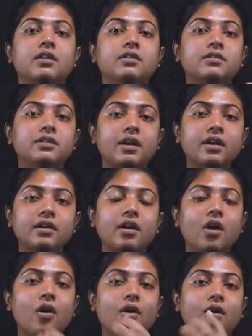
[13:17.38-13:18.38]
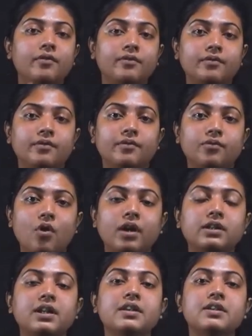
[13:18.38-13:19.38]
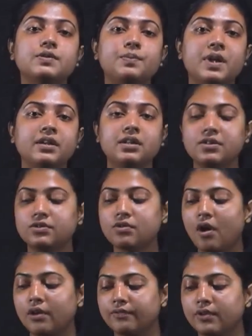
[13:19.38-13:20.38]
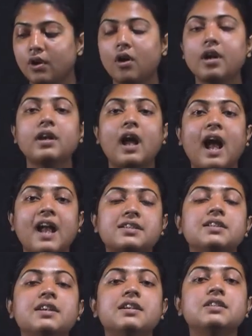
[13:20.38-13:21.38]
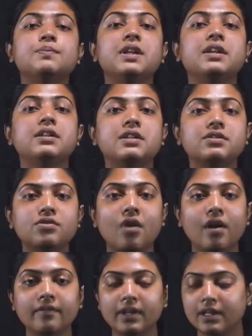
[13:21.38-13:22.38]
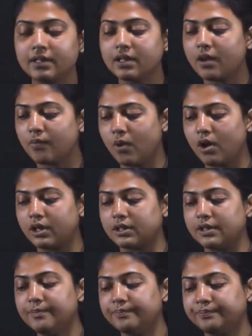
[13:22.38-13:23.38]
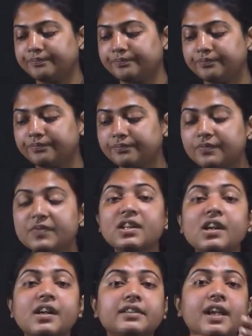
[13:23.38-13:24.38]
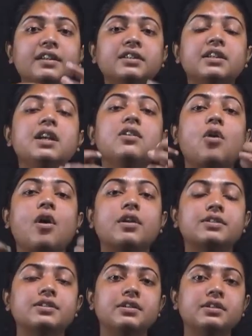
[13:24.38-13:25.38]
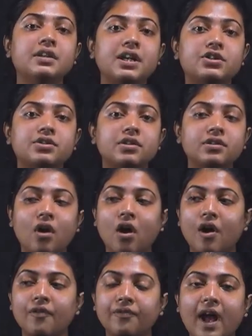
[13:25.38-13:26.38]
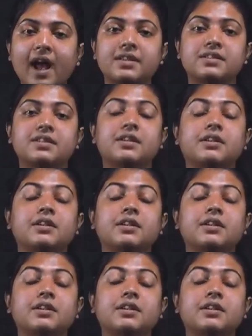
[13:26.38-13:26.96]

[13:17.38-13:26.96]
the water is being dissolved or acid is being dissolved in the water, then the concentration of acid